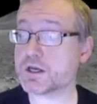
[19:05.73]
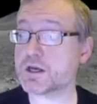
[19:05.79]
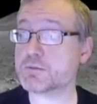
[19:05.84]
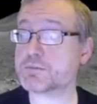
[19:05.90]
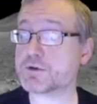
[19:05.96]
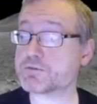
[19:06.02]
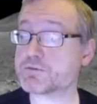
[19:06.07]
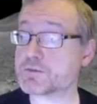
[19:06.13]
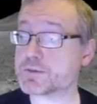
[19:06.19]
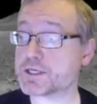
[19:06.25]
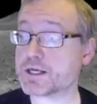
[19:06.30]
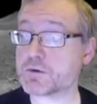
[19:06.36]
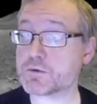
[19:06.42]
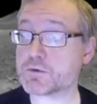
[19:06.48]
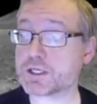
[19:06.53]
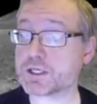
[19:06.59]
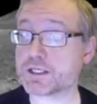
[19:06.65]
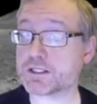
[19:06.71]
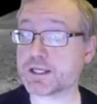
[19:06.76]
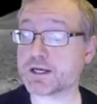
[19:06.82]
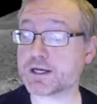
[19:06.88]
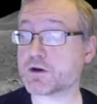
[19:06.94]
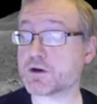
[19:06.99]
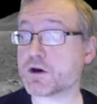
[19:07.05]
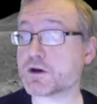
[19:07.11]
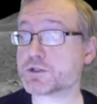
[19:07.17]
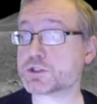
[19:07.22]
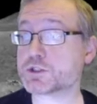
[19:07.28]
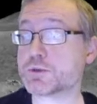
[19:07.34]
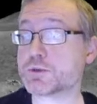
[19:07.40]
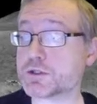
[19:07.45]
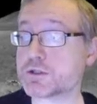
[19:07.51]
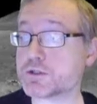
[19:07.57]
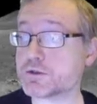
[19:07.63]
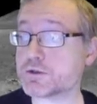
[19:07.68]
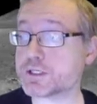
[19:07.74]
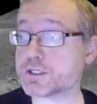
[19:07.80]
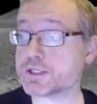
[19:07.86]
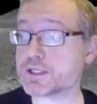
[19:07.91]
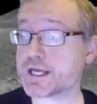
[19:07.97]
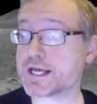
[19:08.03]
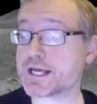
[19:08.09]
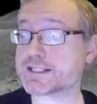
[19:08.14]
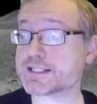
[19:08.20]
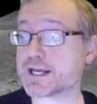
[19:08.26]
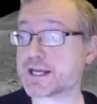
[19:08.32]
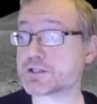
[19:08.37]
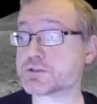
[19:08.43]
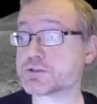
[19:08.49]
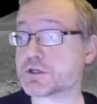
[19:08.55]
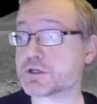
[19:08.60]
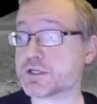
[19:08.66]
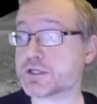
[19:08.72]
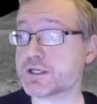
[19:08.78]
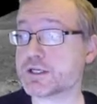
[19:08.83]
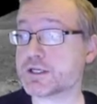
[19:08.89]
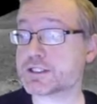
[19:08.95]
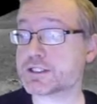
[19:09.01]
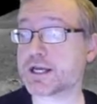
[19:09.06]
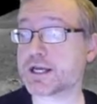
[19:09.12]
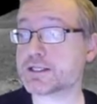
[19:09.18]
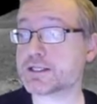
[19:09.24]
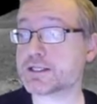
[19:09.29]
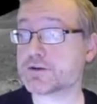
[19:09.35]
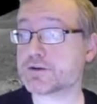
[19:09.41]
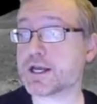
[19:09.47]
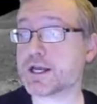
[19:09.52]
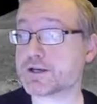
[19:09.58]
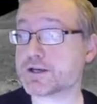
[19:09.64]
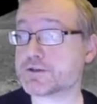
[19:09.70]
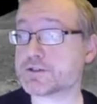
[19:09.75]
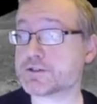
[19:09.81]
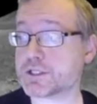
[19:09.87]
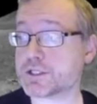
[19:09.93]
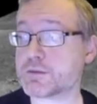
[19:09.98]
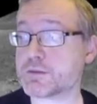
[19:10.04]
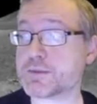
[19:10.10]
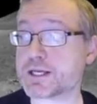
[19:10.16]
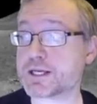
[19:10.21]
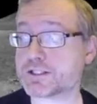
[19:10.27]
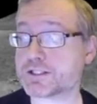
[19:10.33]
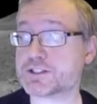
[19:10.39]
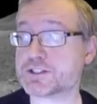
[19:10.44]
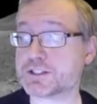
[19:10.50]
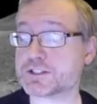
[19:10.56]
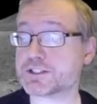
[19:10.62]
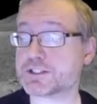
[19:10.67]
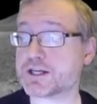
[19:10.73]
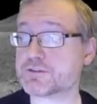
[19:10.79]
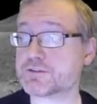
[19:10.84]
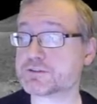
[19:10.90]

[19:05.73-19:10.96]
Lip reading: but from the networking layer also included as extra secondary headers in the message itself.